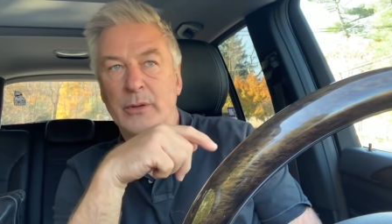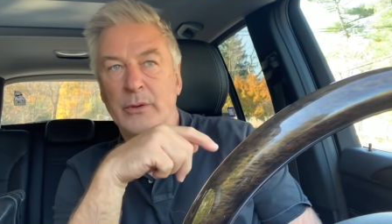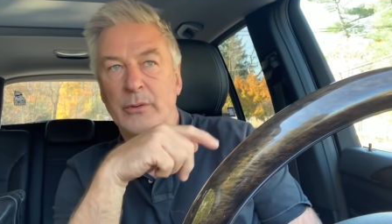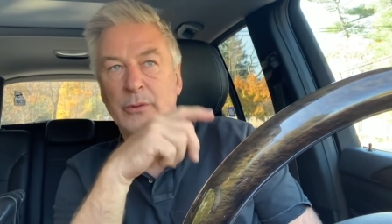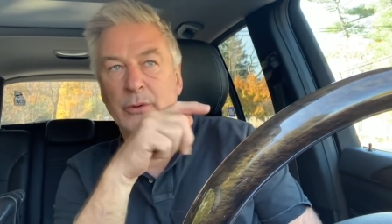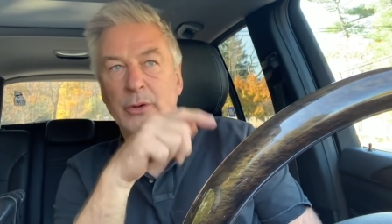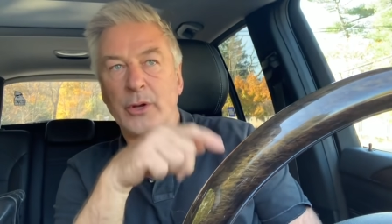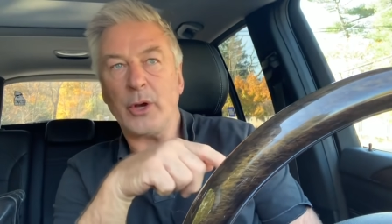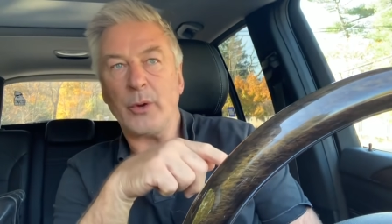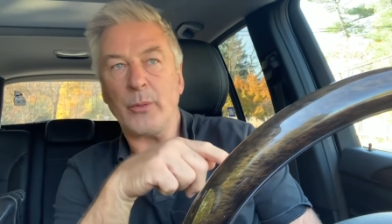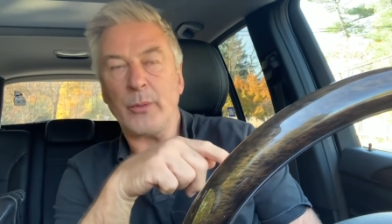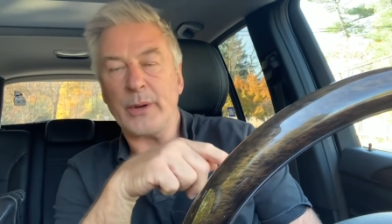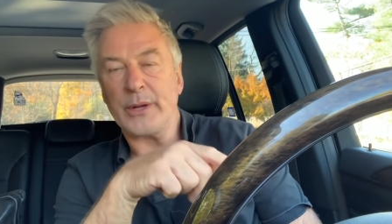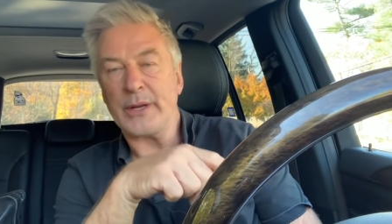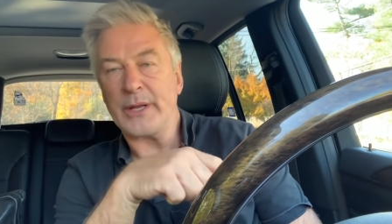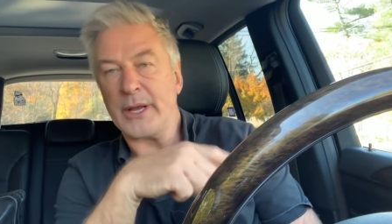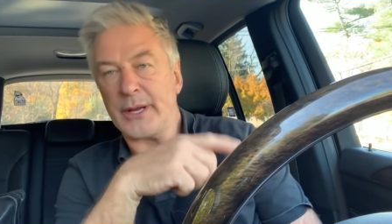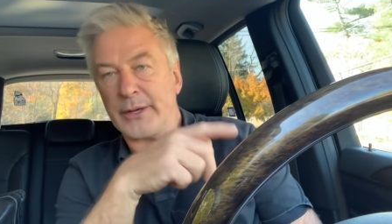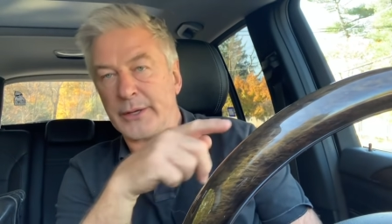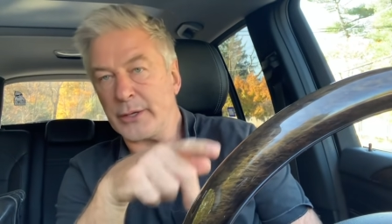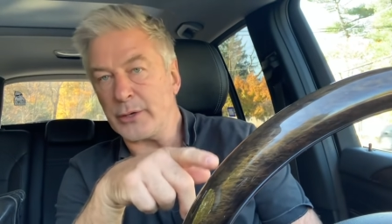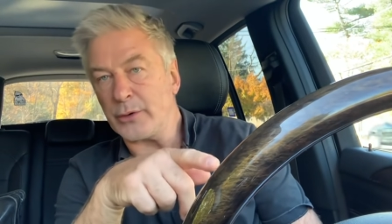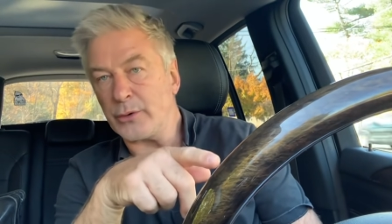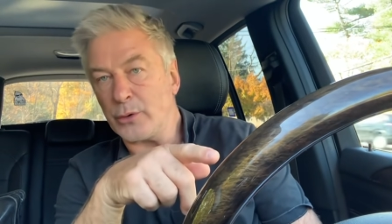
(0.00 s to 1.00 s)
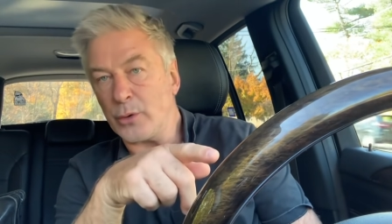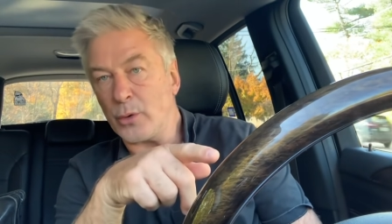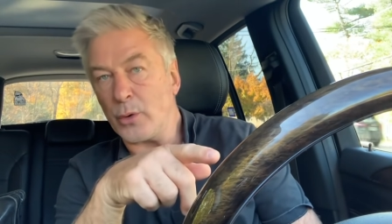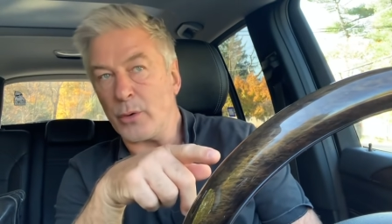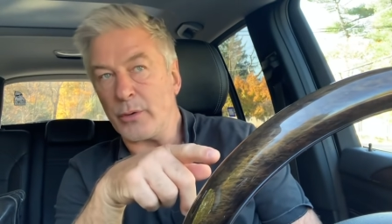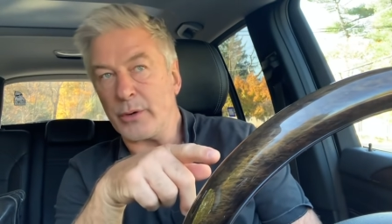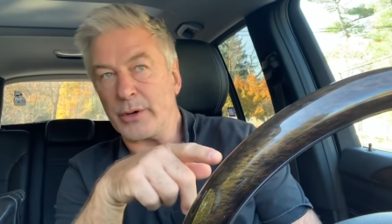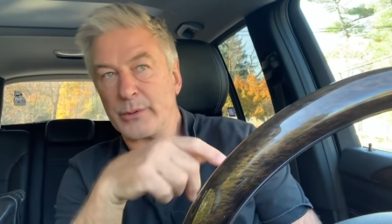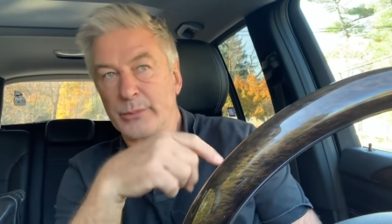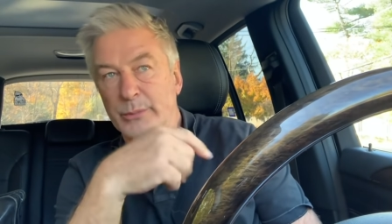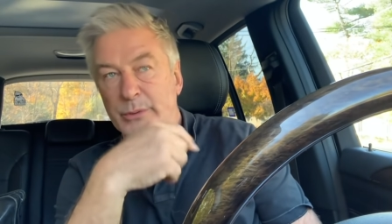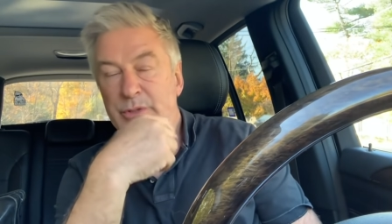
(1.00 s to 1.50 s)
know it and
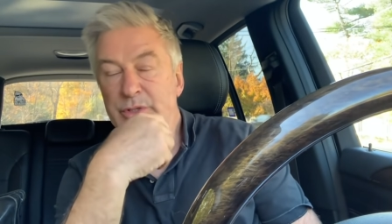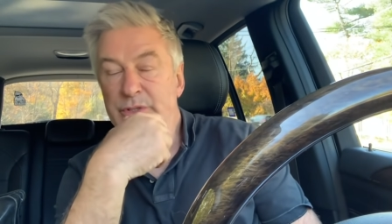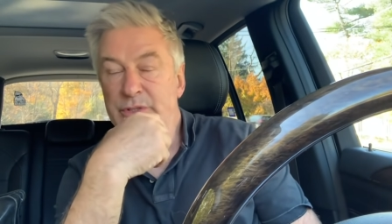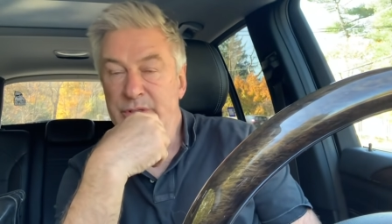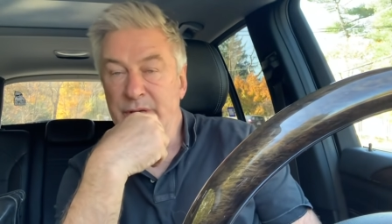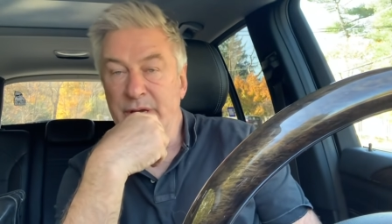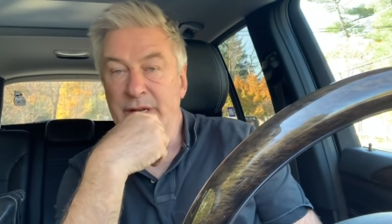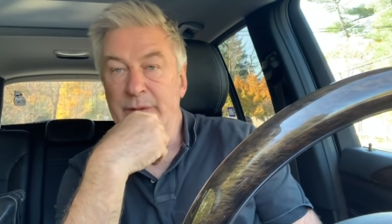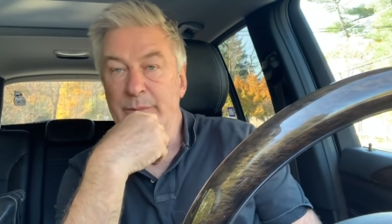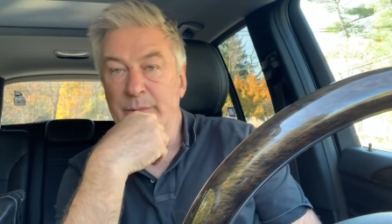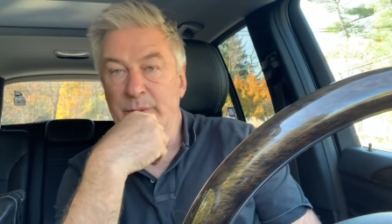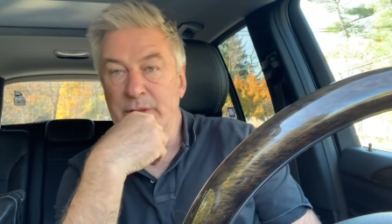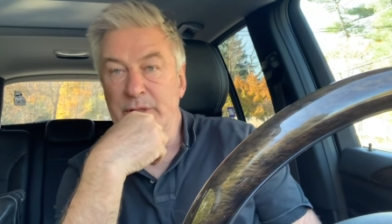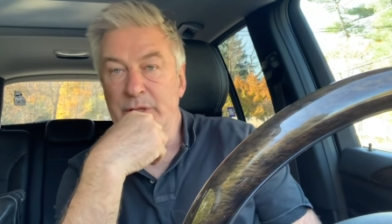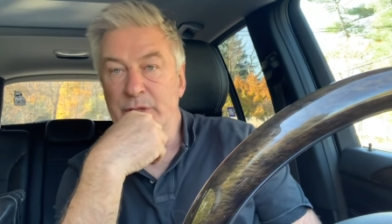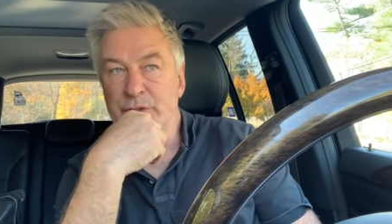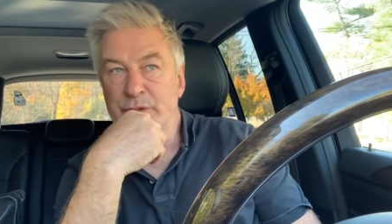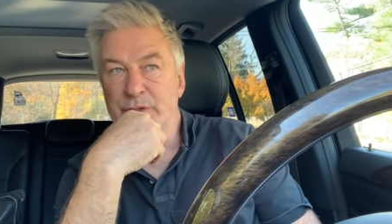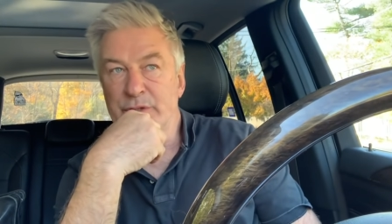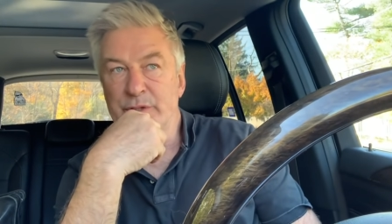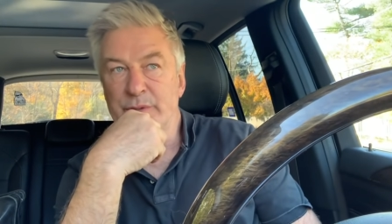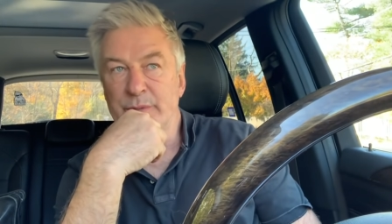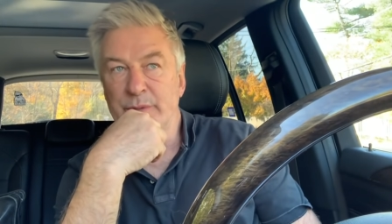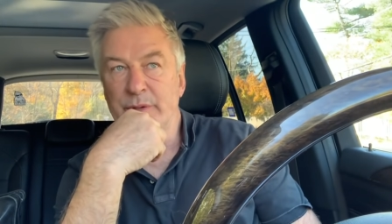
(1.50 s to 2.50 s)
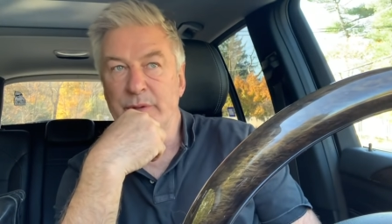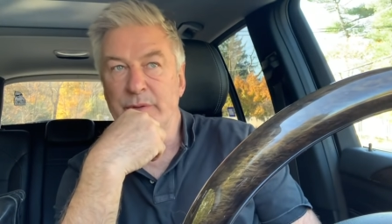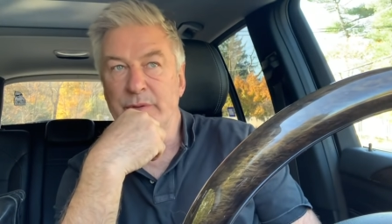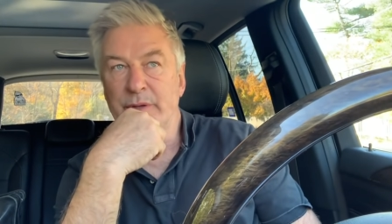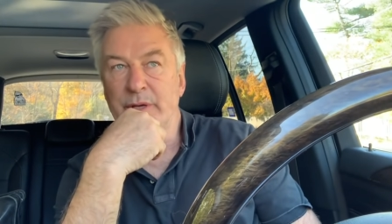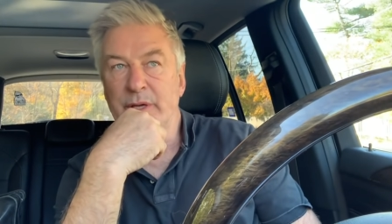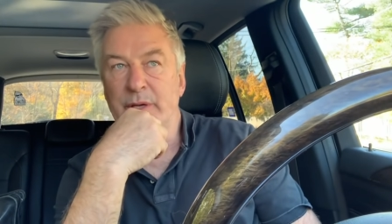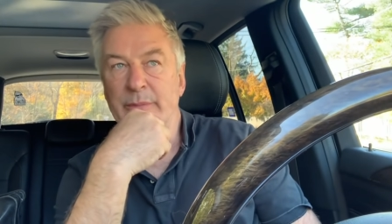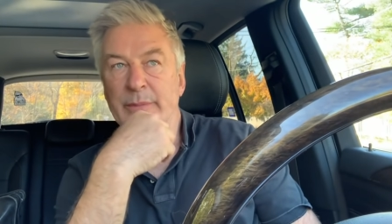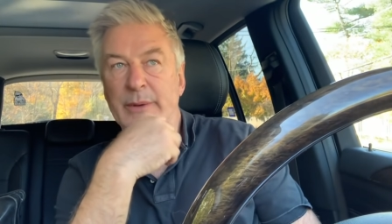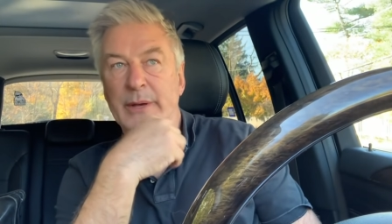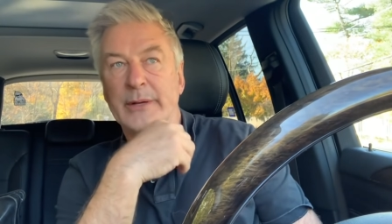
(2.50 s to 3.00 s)
ignore it, which is kind of malicious when you
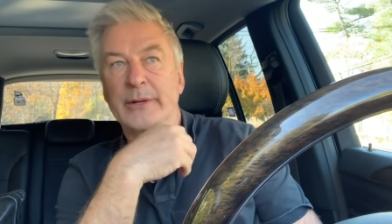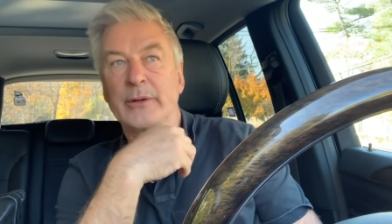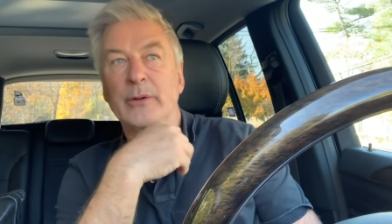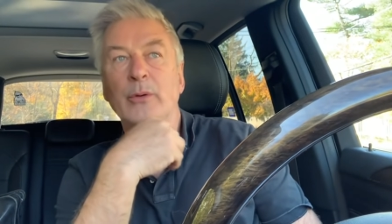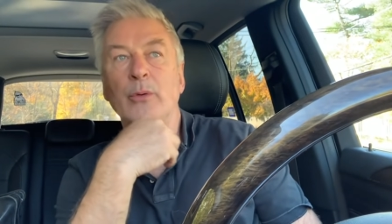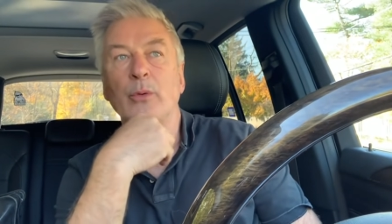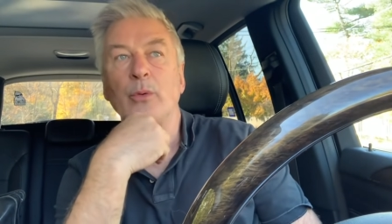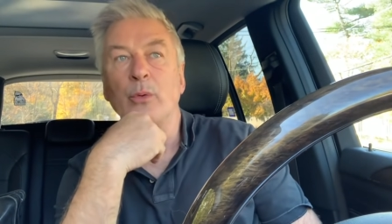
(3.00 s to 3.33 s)
think about it,